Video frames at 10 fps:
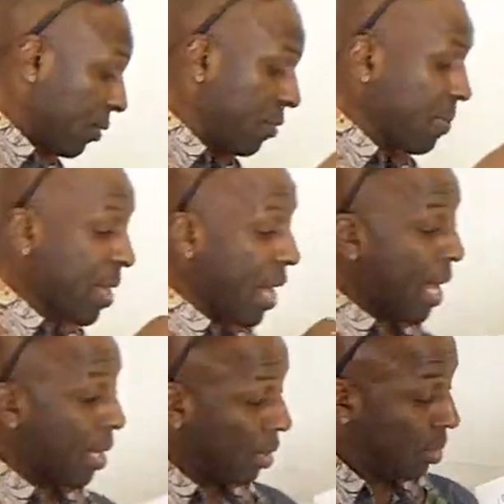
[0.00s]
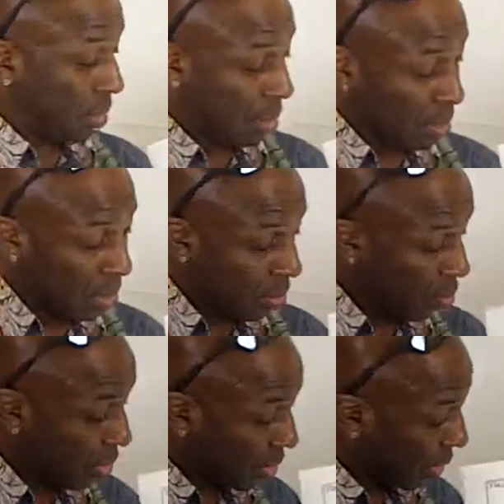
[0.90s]
from there
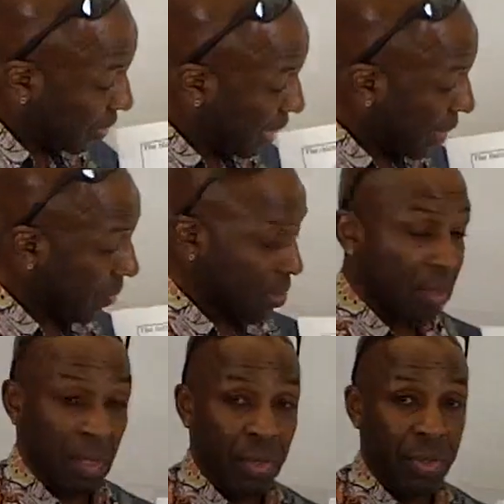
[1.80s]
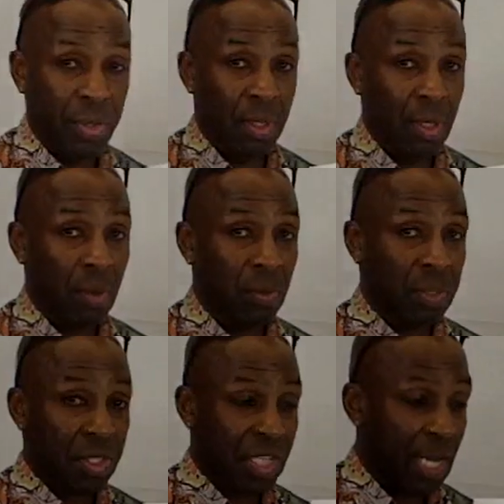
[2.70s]
was to look at,
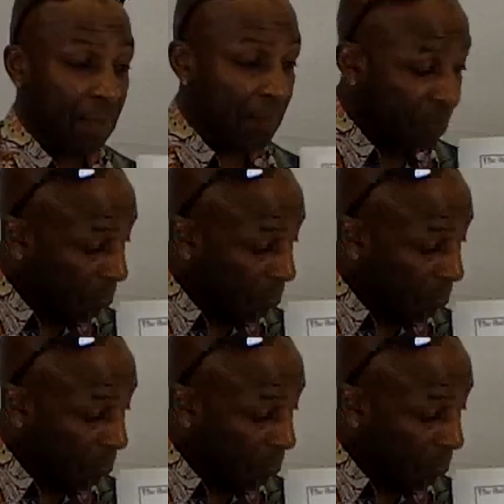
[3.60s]
once again,